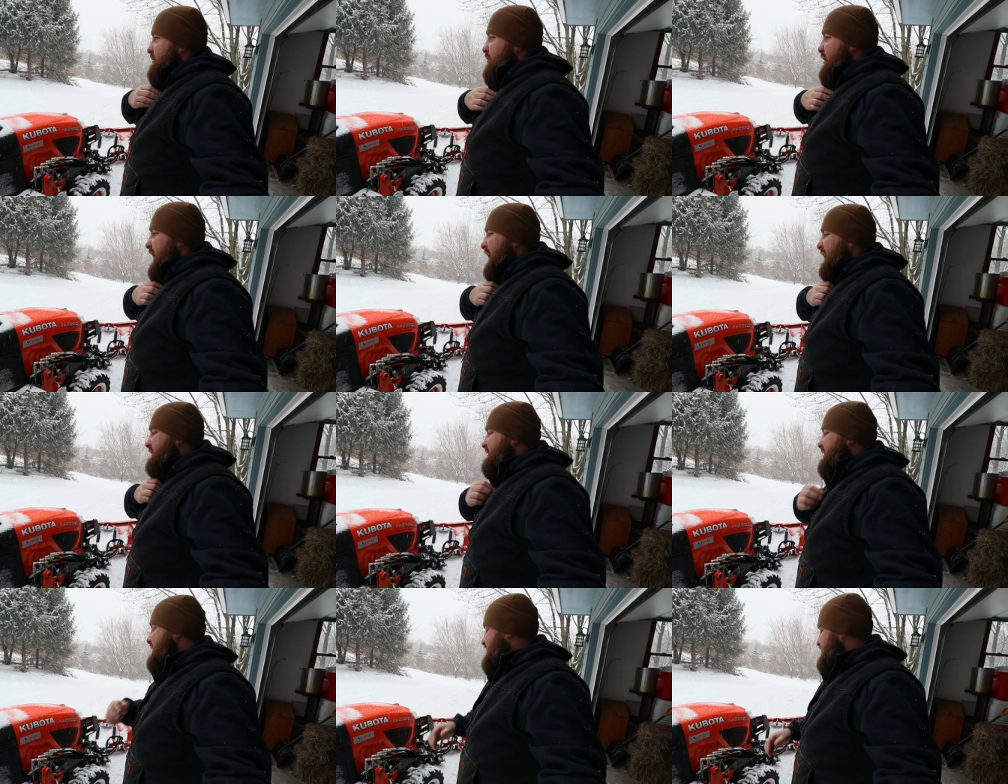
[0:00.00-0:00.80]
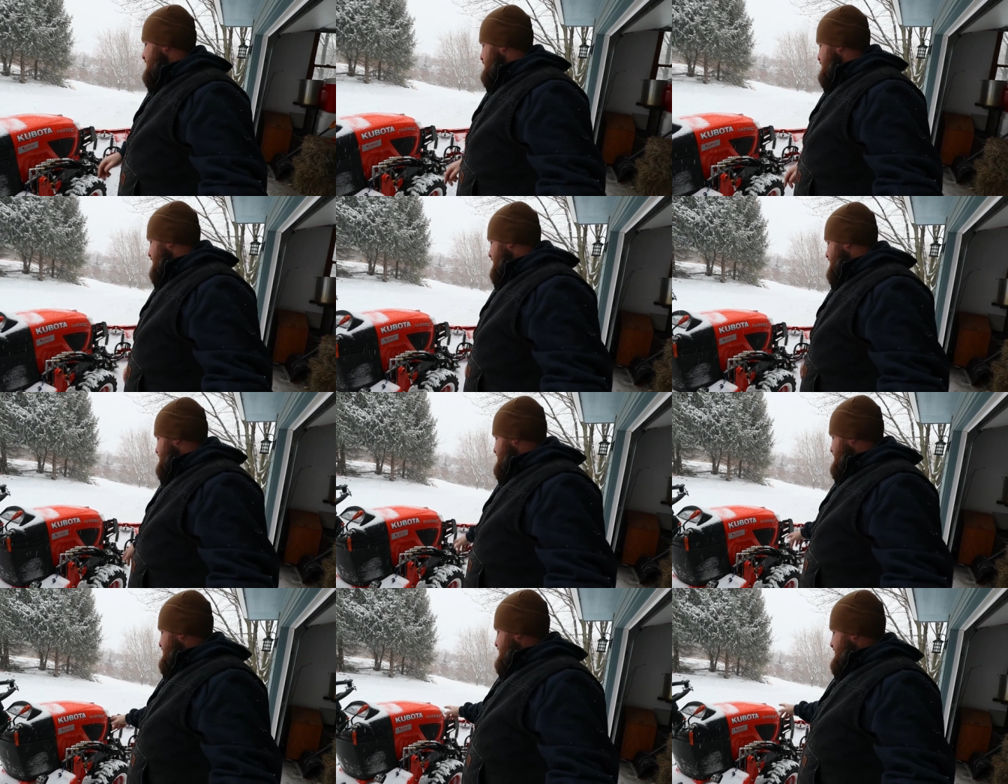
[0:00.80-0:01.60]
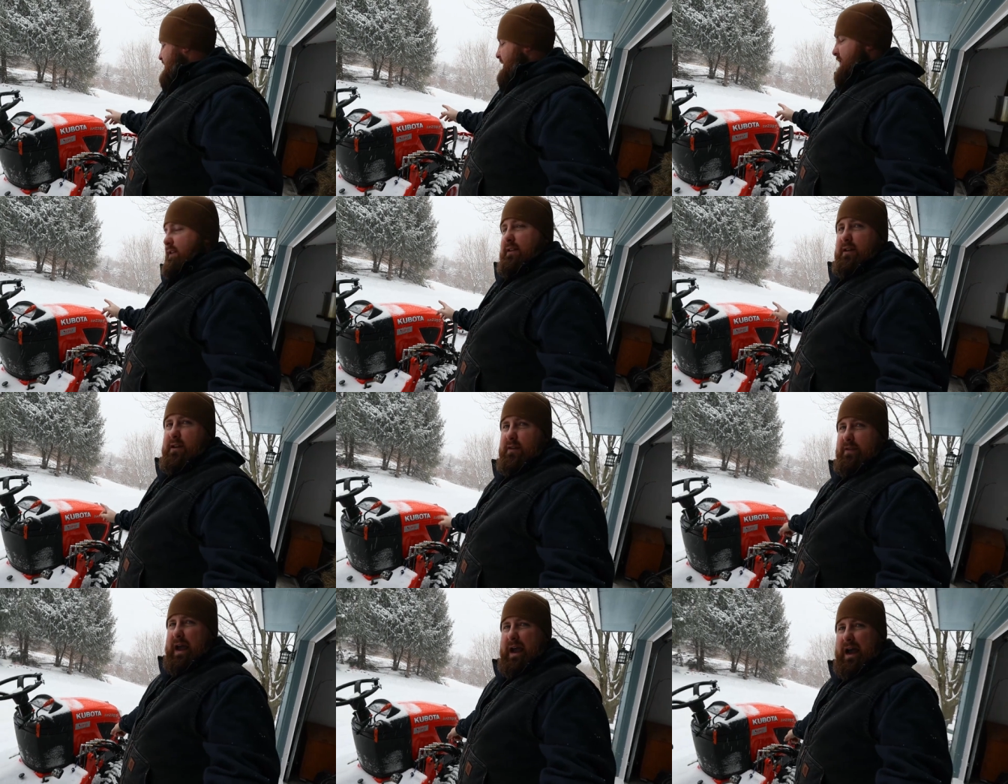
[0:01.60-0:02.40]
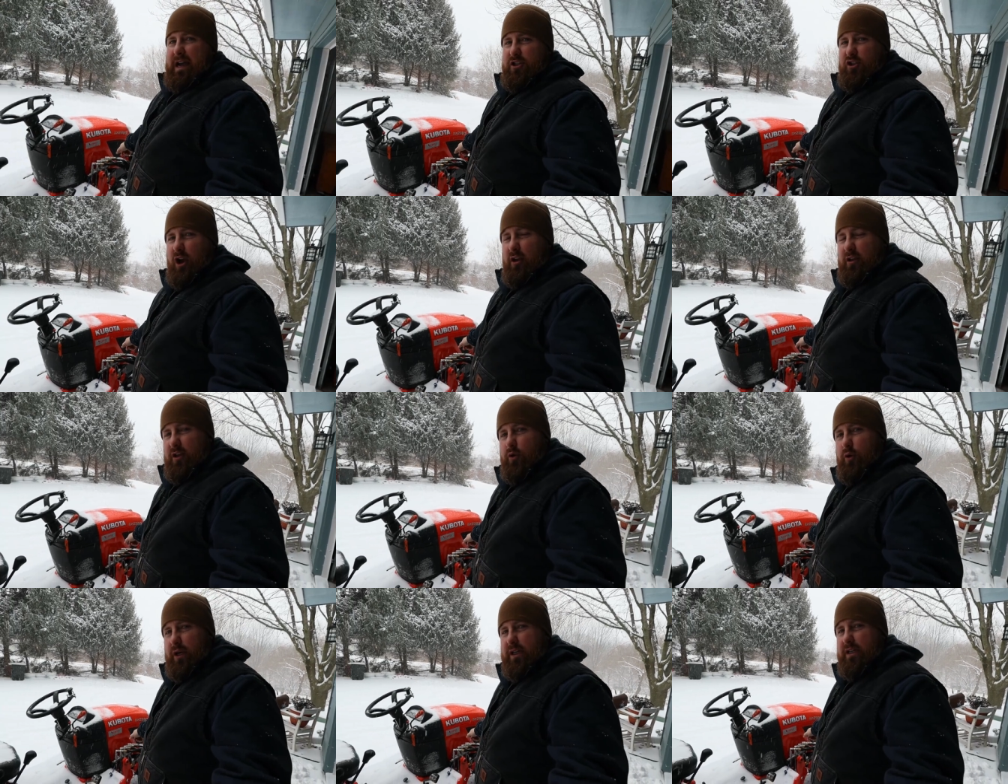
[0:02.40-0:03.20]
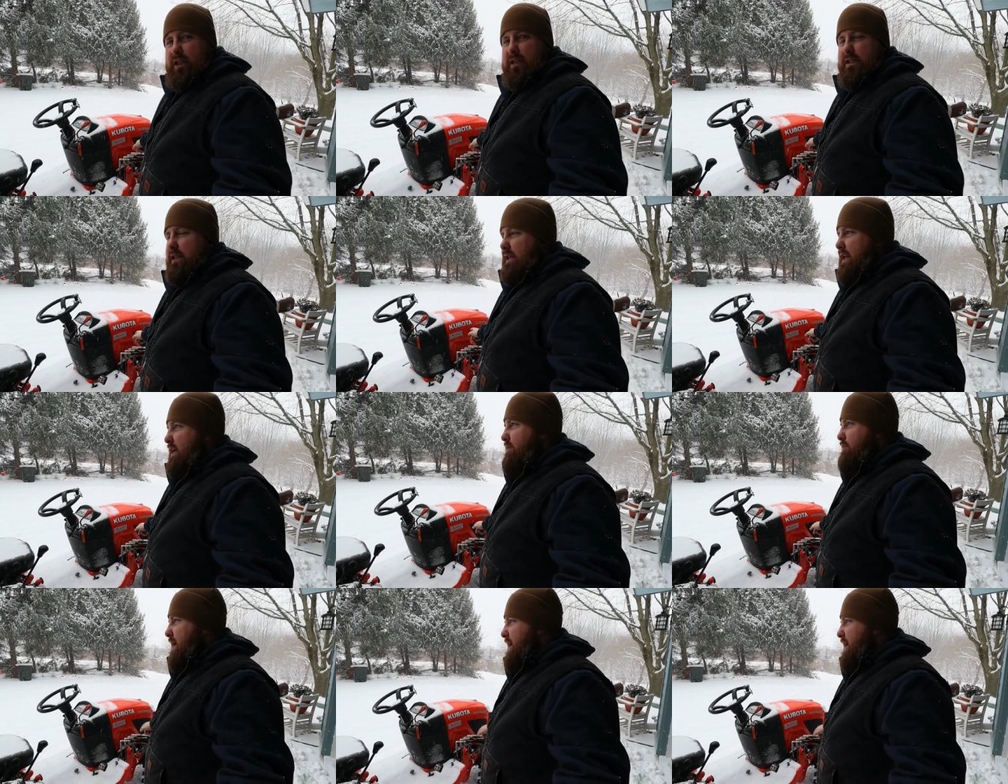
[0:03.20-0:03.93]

in the past, but that hydraulic quick disconnect